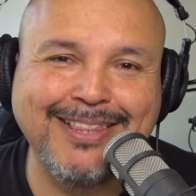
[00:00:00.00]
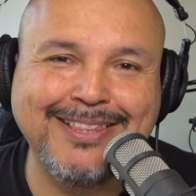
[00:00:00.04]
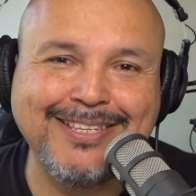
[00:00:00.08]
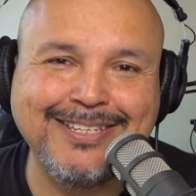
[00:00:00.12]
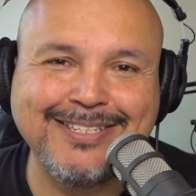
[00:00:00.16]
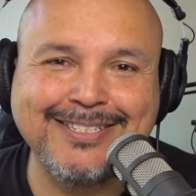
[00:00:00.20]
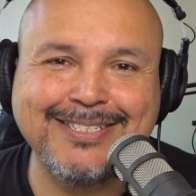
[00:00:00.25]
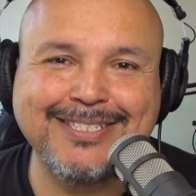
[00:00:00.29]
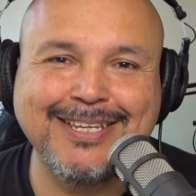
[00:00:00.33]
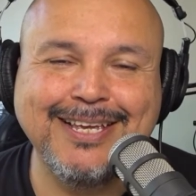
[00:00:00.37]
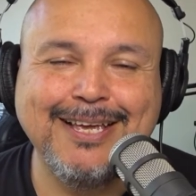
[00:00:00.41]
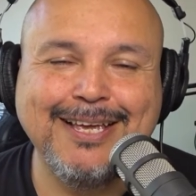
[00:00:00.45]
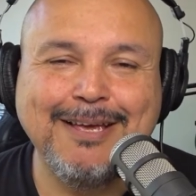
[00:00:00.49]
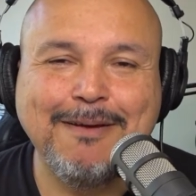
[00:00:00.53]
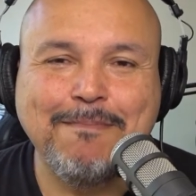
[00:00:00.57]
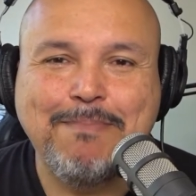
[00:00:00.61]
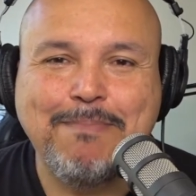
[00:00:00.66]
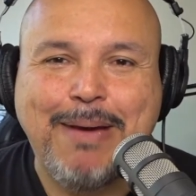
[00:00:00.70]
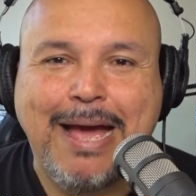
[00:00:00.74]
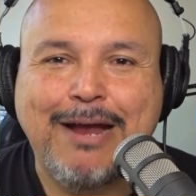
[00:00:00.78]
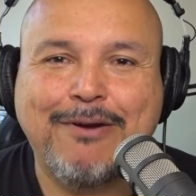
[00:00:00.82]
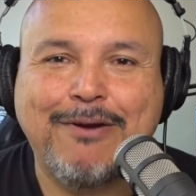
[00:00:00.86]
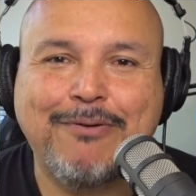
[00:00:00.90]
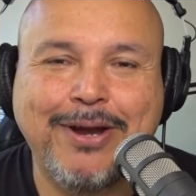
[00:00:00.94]
this
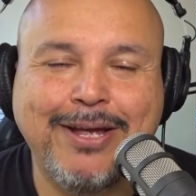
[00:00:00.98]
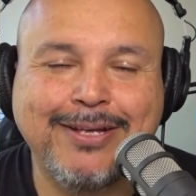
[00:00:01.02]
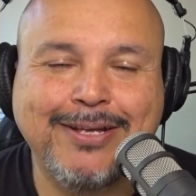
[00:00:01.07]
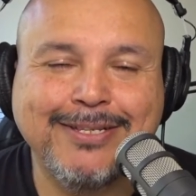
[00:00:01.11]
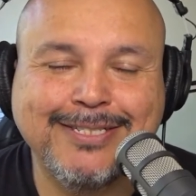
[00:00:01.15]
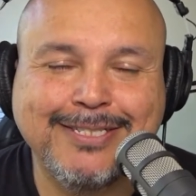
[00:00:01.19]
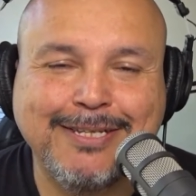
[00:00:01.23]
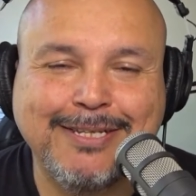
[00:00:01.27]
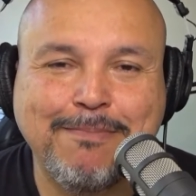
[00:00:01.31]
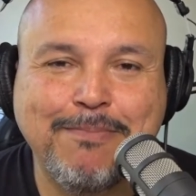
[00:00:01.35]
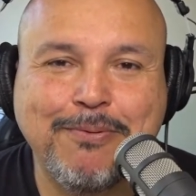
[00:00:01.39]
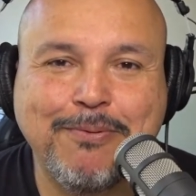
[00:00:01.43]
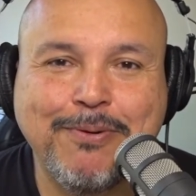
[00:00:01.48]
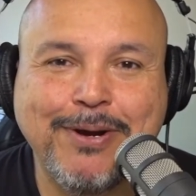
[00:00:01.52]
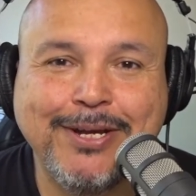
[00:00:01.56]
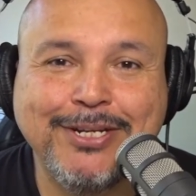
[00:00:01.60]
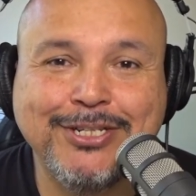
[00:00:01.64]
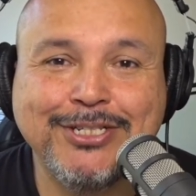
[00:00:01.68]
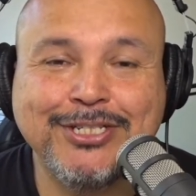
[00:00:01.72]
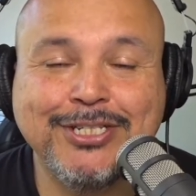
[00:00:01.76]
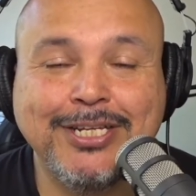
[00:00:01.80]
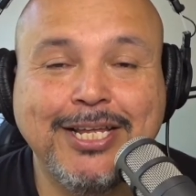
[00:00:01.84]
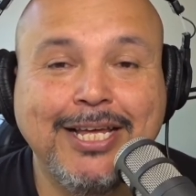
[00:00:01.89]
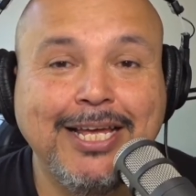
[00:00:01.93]
background
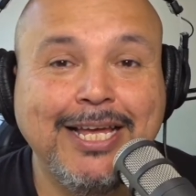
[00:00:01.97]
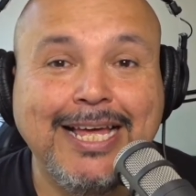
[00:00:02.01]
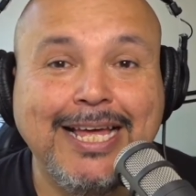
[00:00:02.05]
separation,